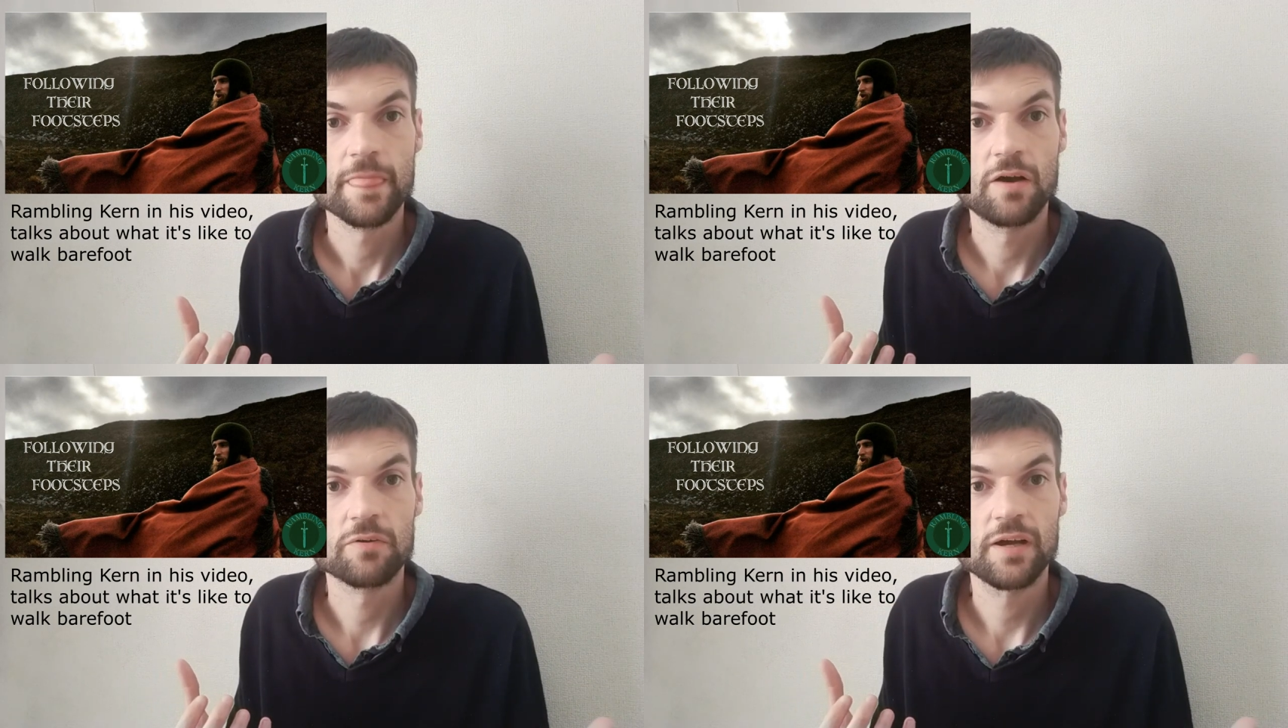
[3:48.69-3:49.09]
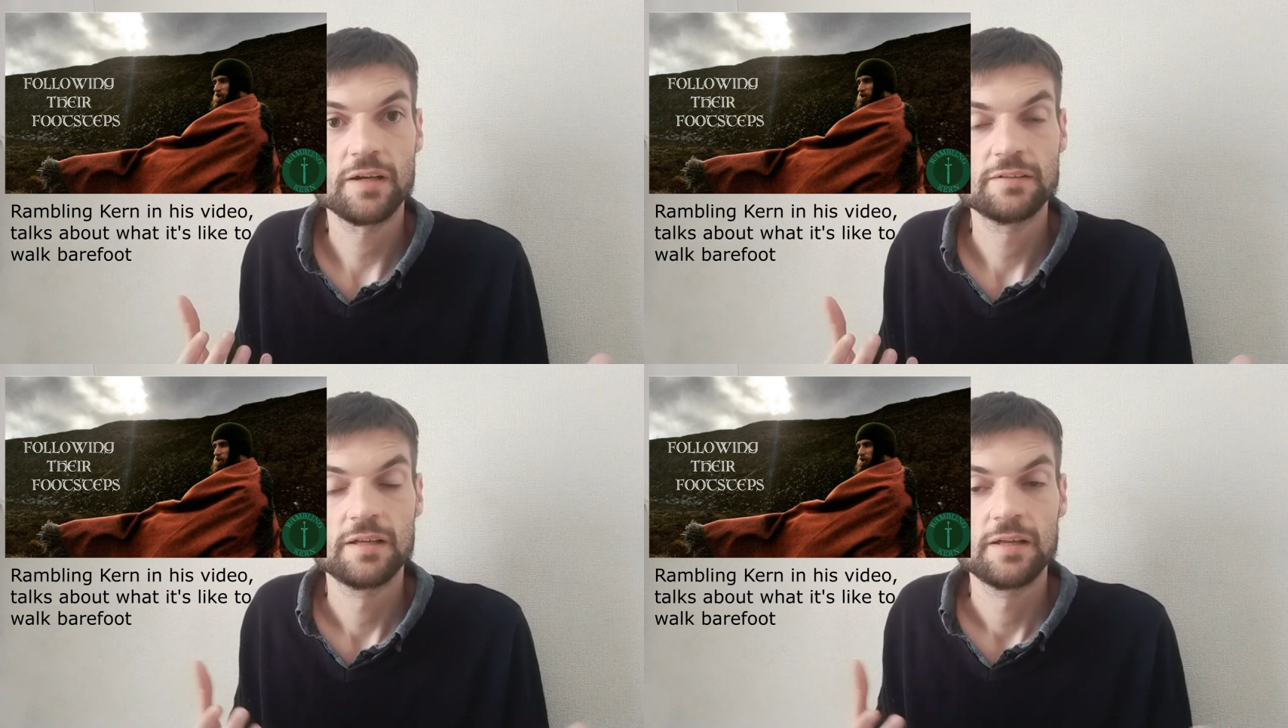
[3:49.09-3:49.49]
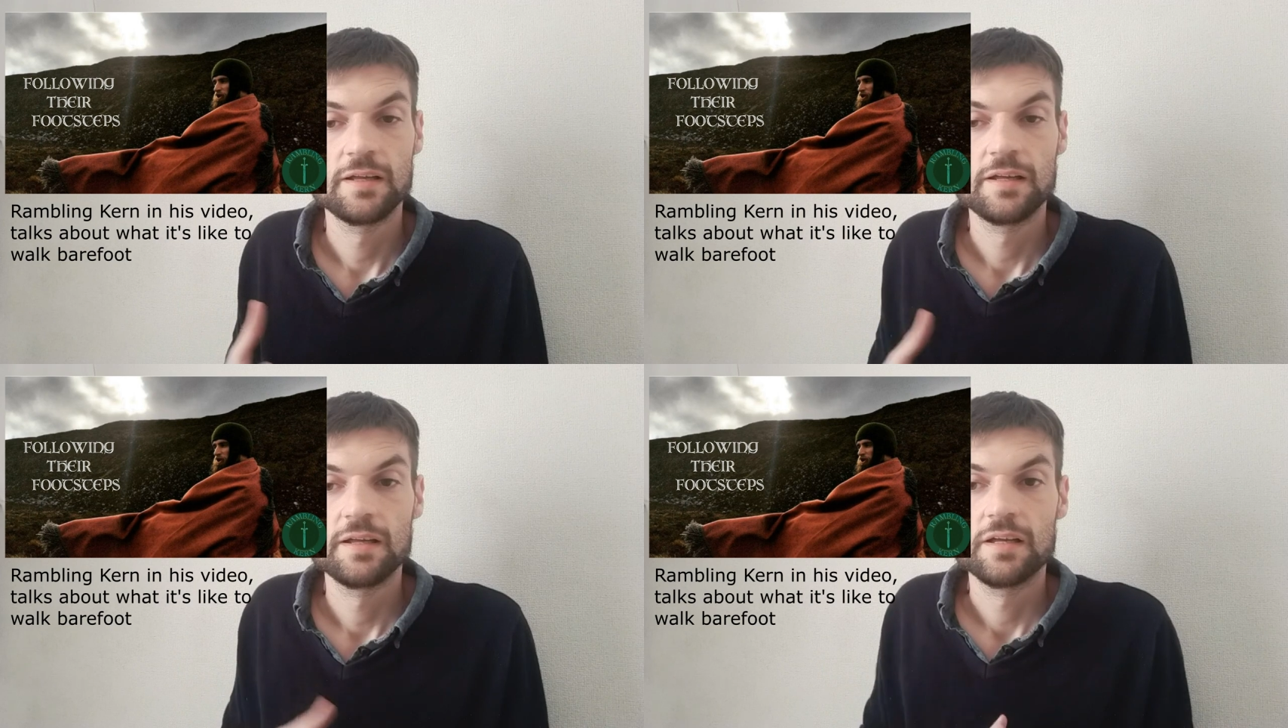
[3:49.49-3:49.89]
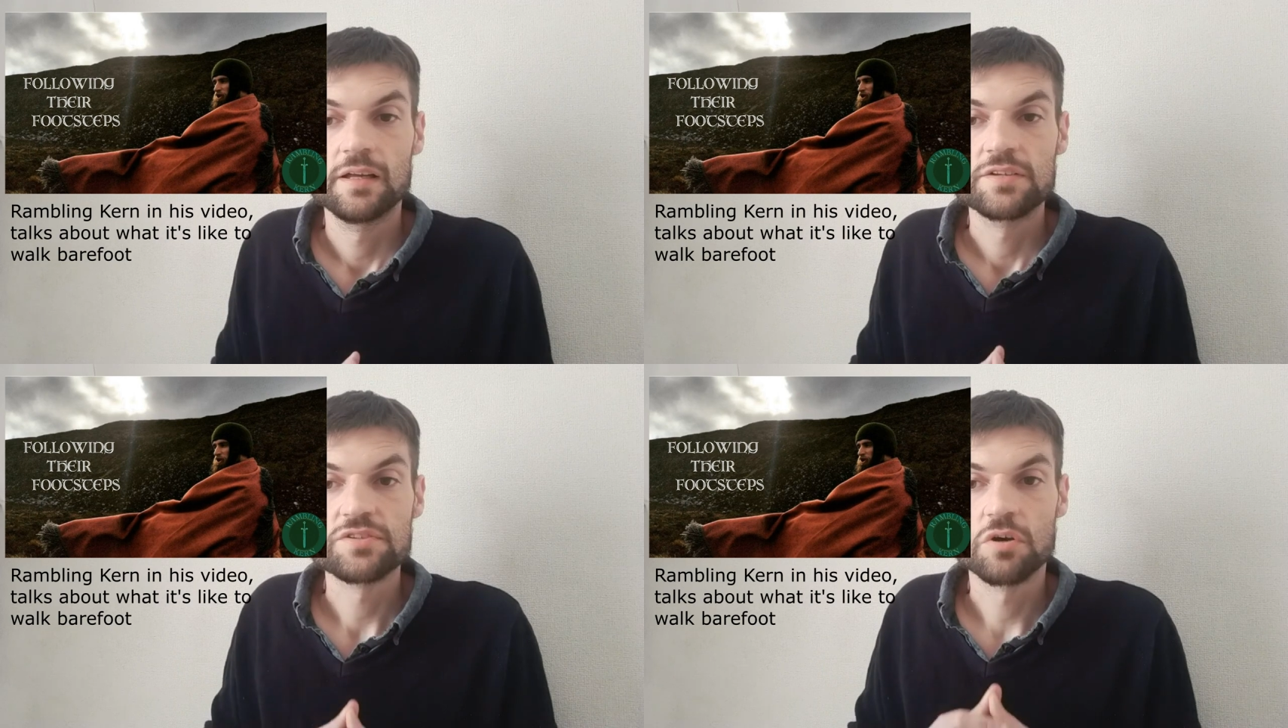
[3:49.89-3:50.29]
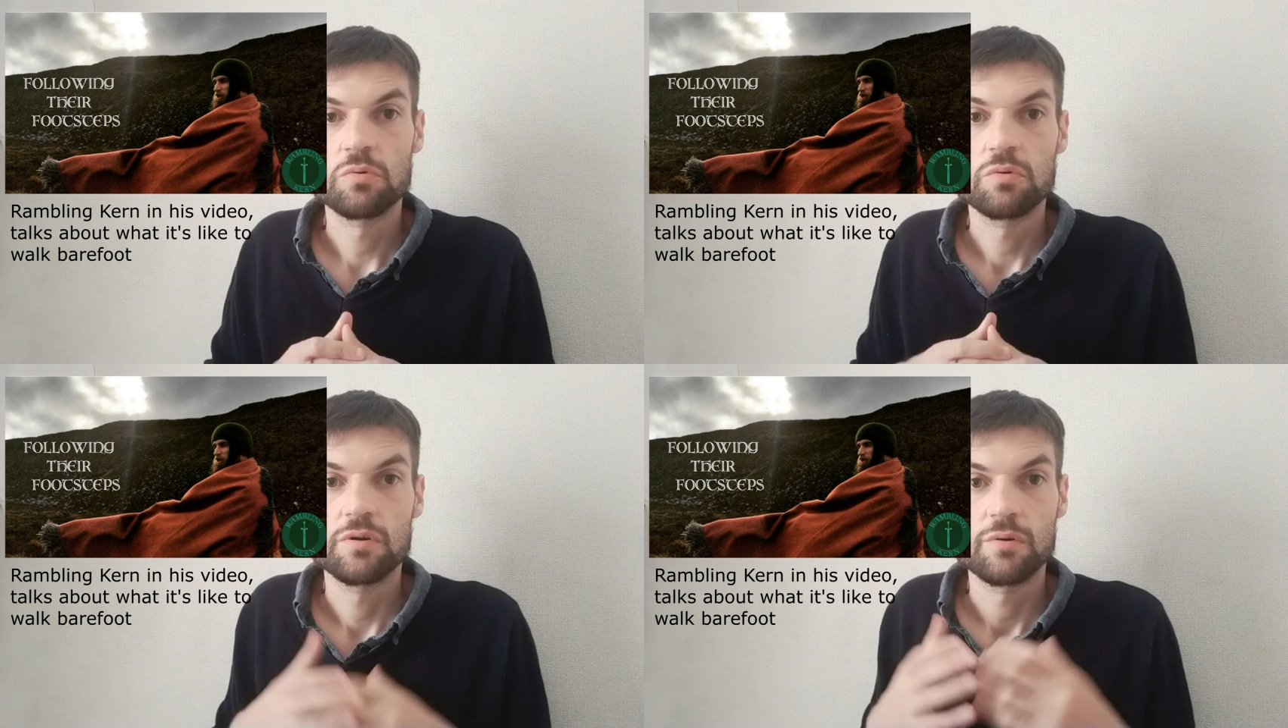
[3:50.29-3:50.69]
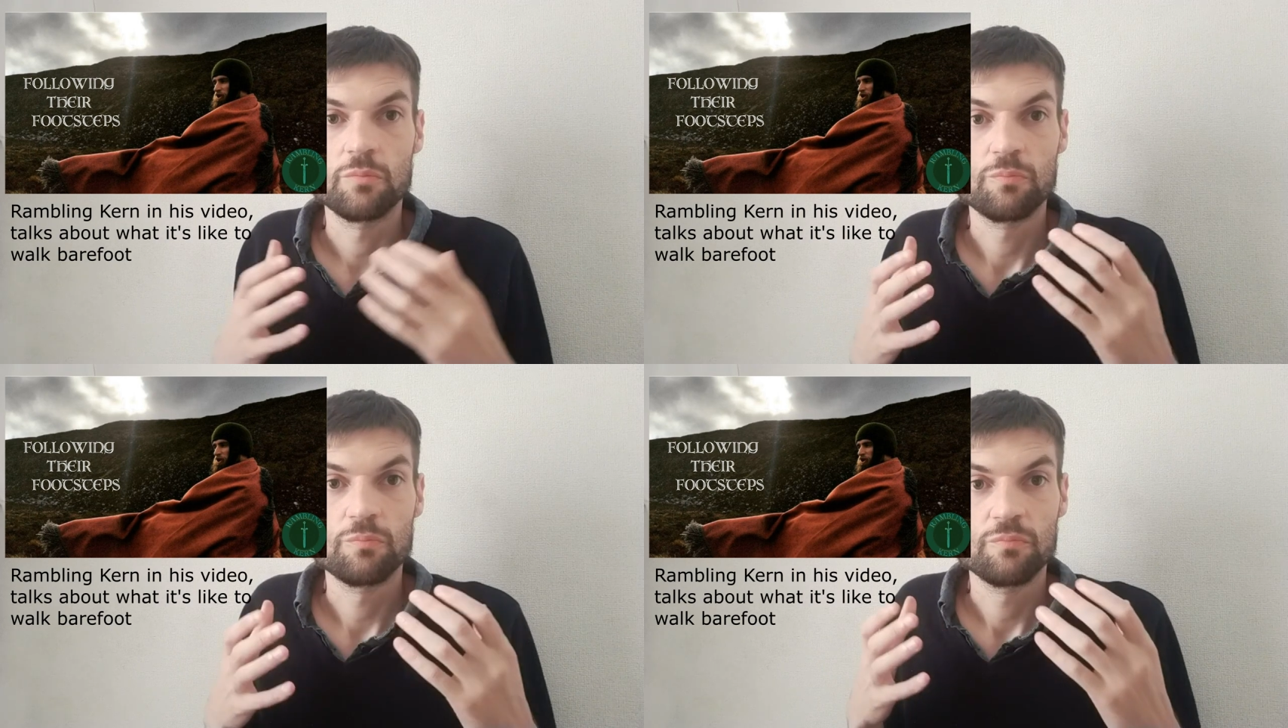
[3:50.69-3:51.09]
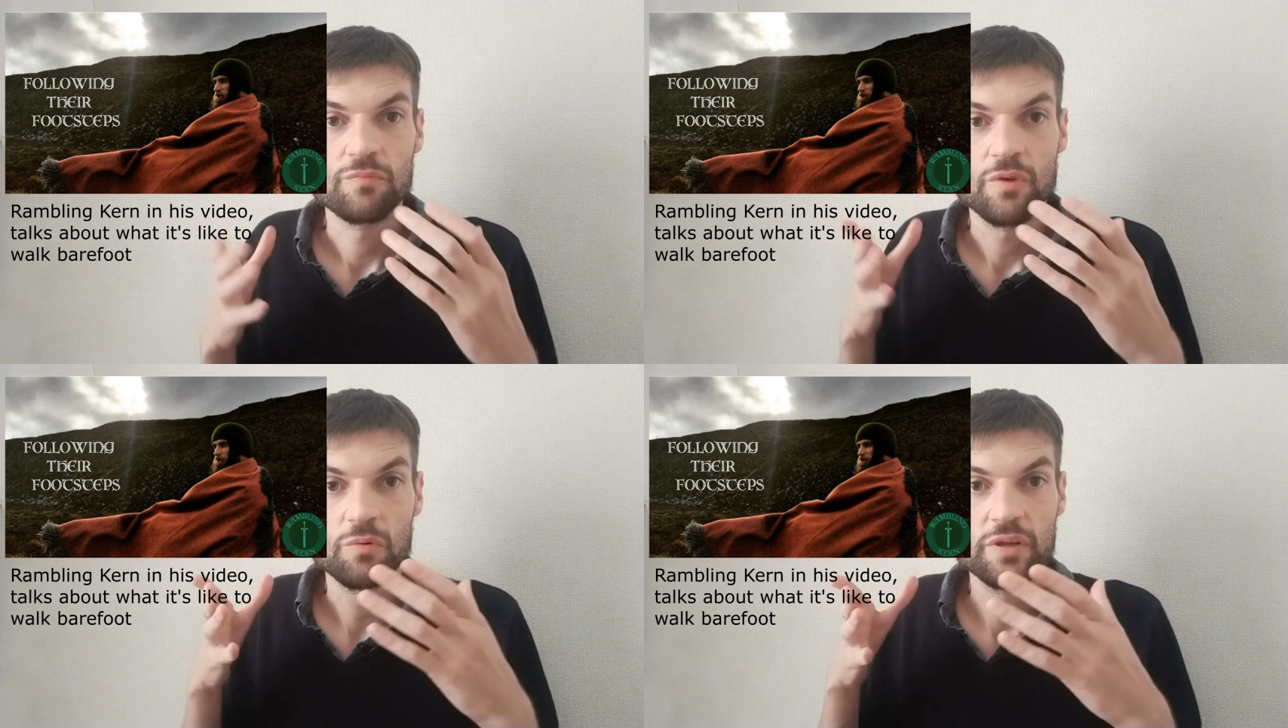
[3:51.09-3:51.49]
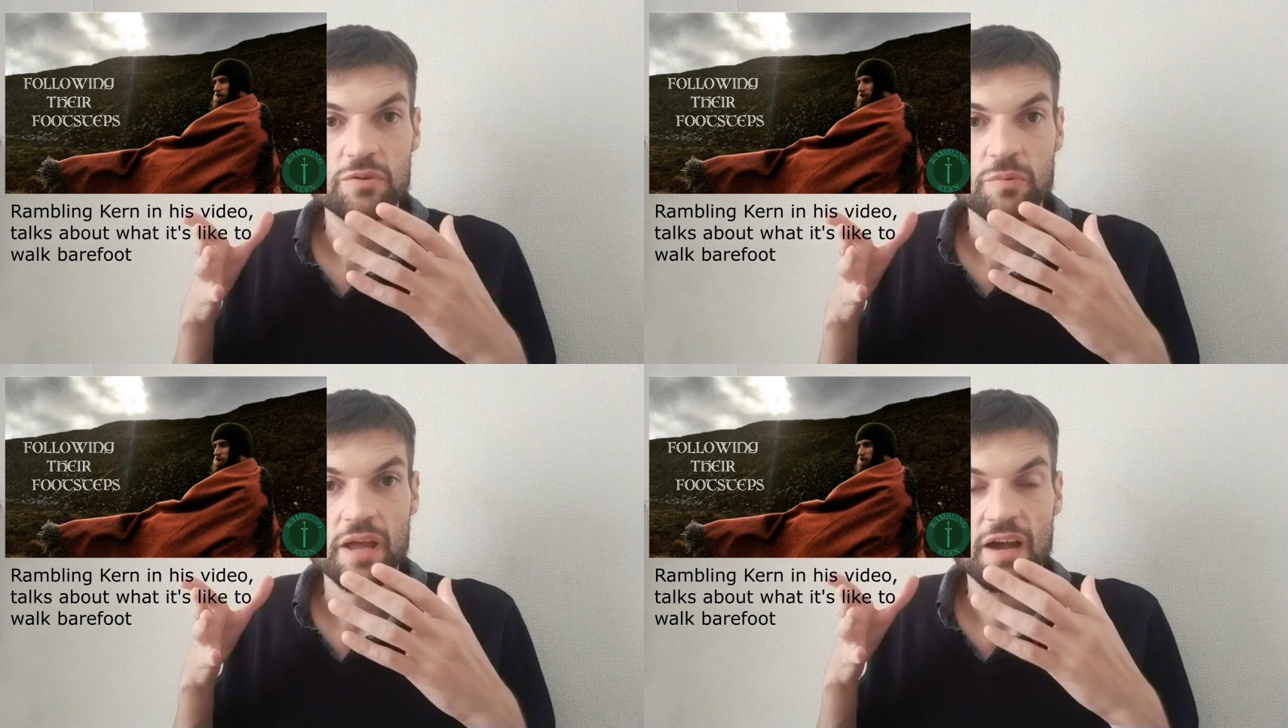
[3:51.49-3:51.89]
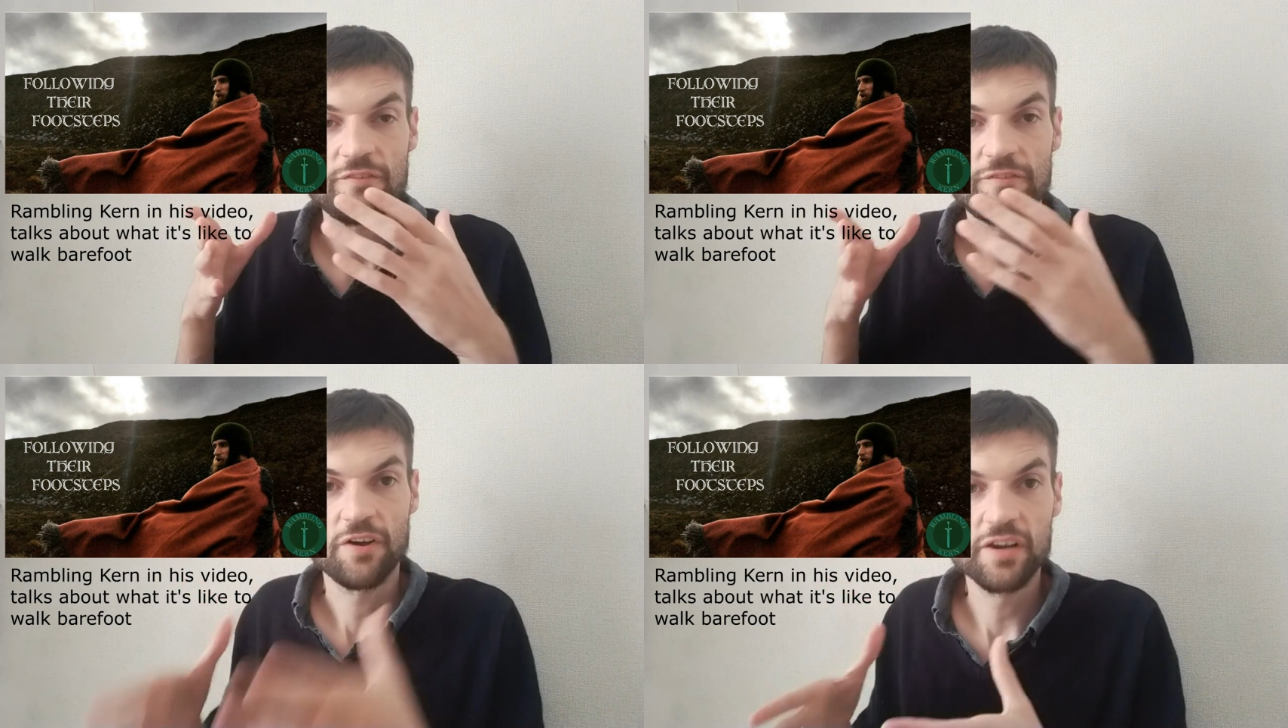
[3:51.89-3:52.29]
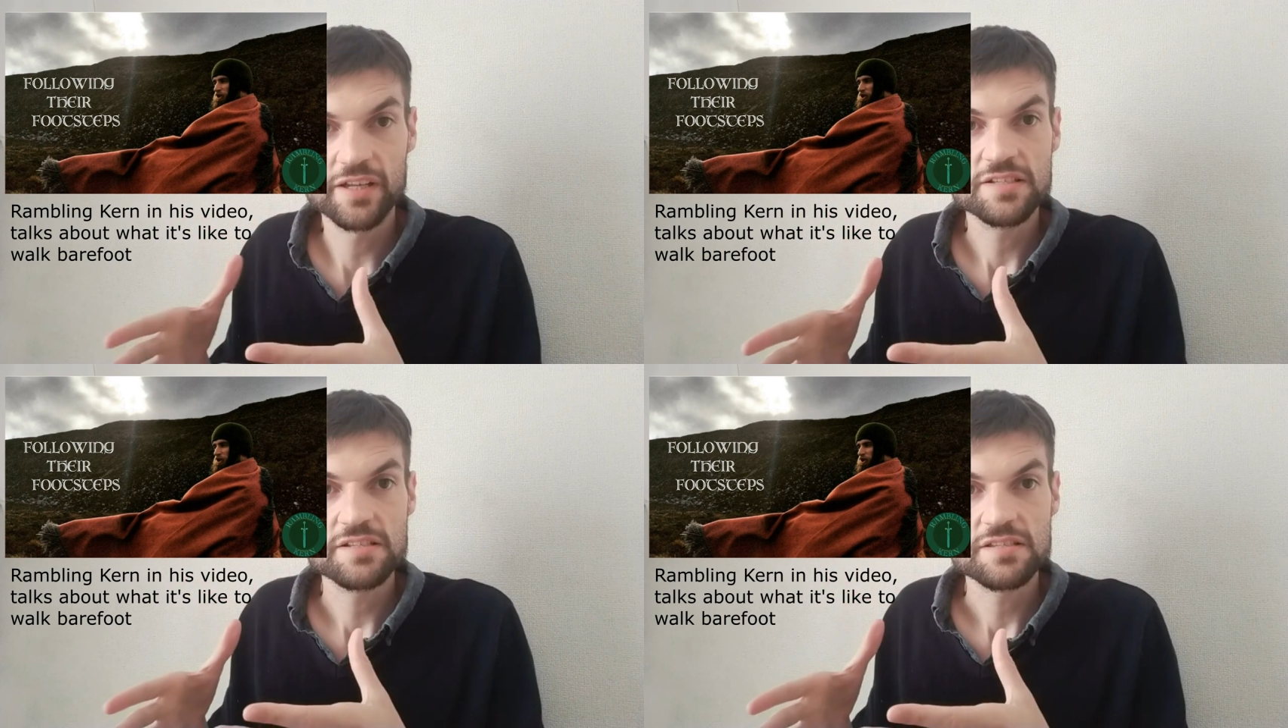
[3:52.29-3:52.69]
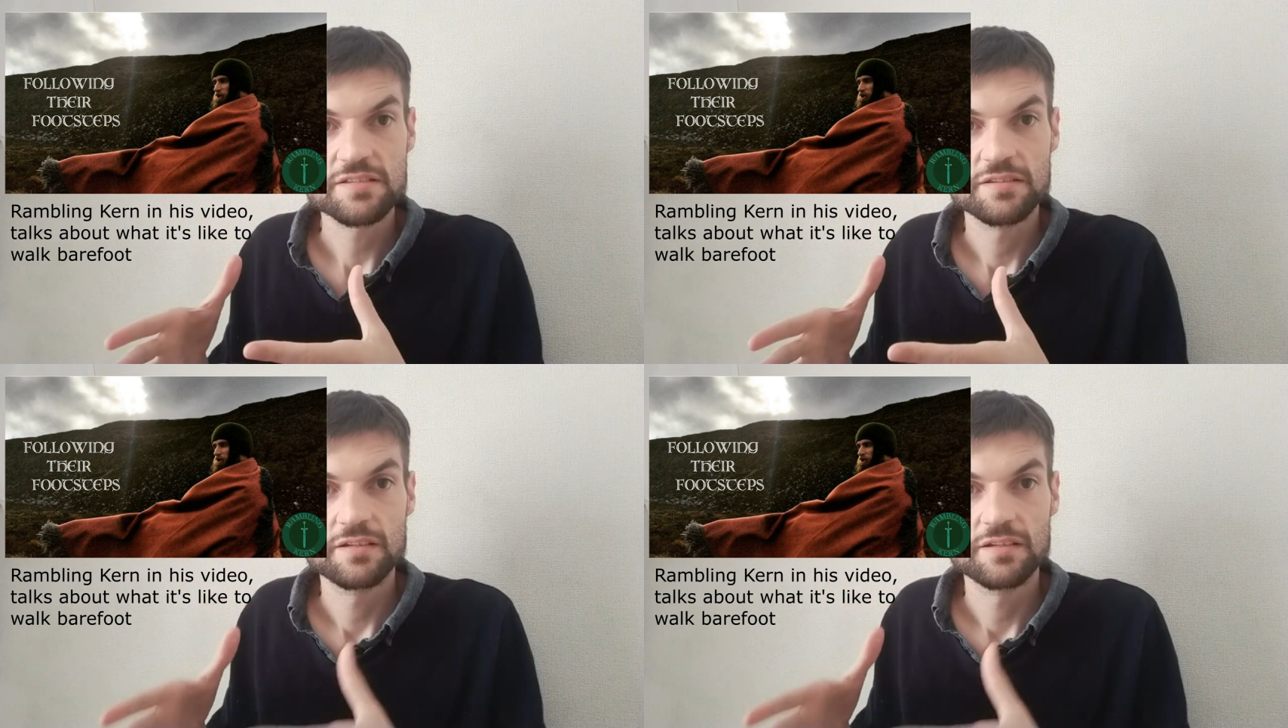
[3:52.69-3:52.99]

Okay, so not only do we have finds,